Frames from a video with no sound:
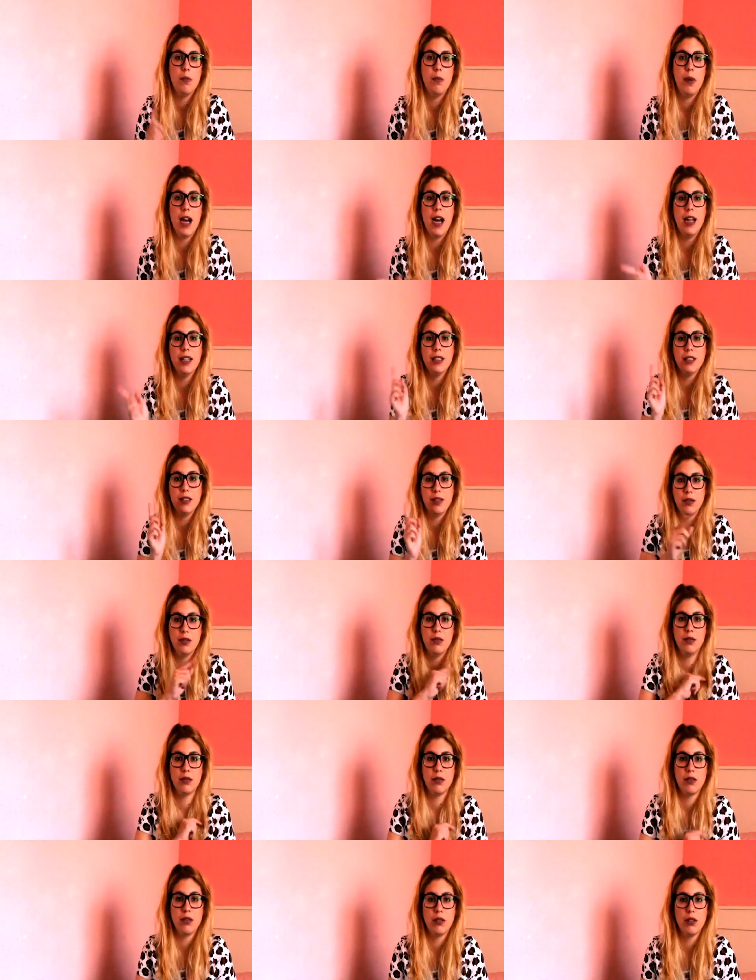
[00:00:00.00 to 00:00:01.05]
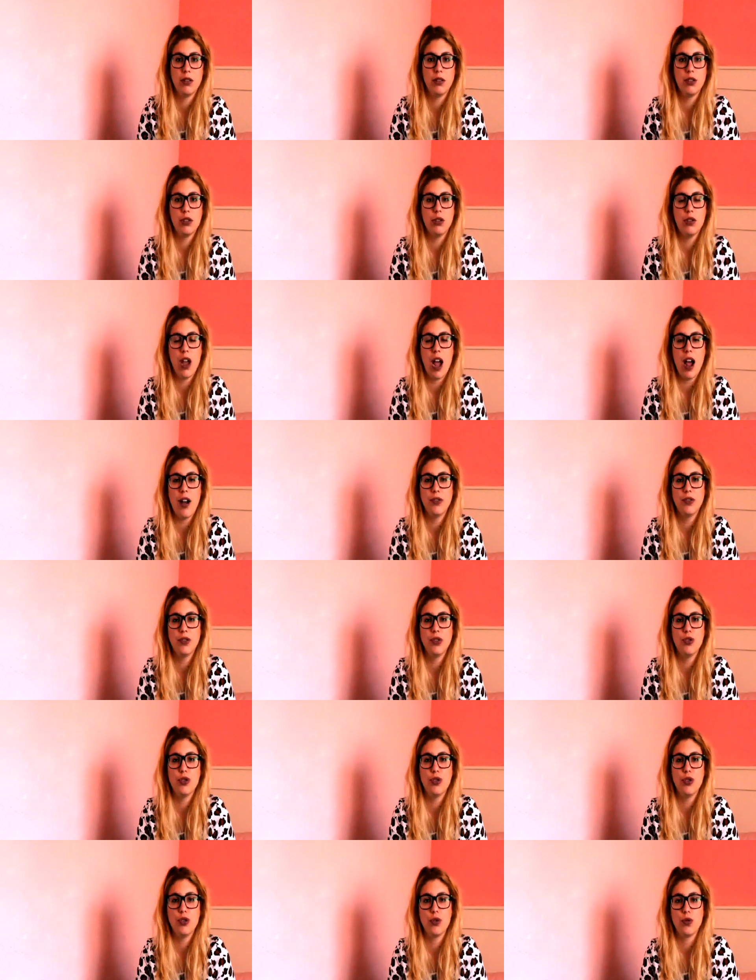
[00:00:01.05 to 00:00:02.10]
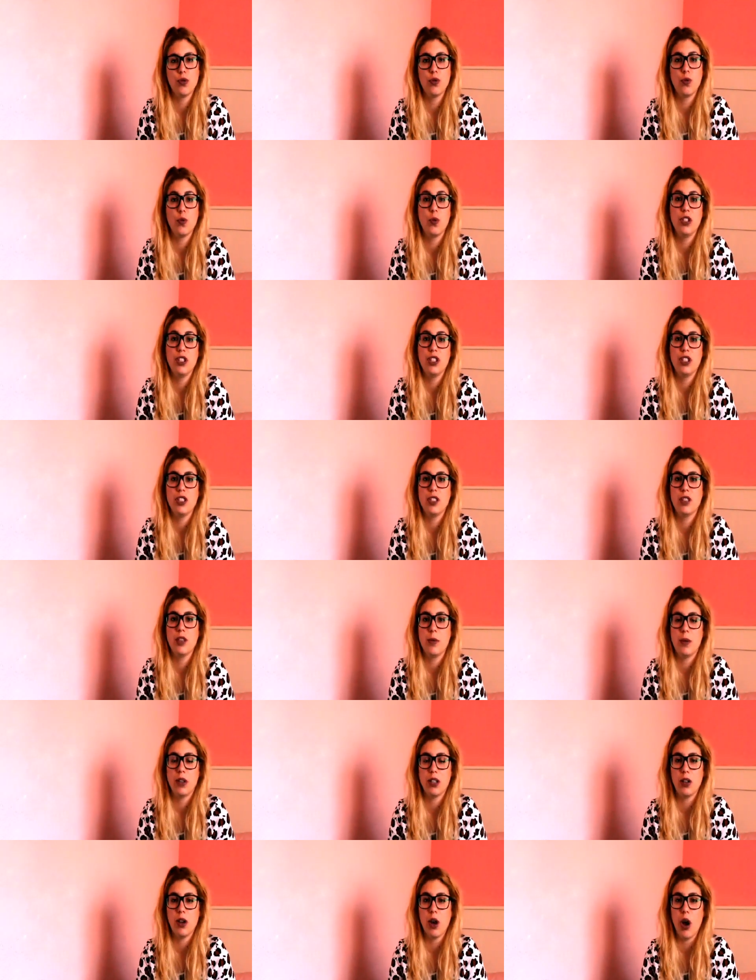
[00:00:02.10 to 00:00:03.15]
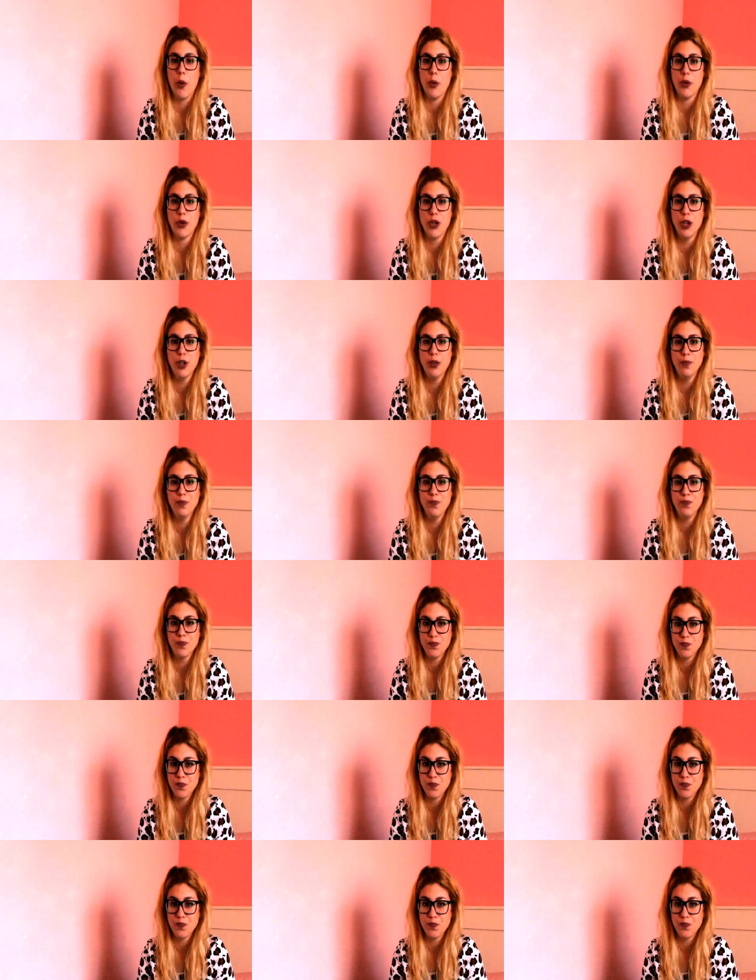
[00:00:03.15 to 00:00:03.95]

But you have to choose which is the best option.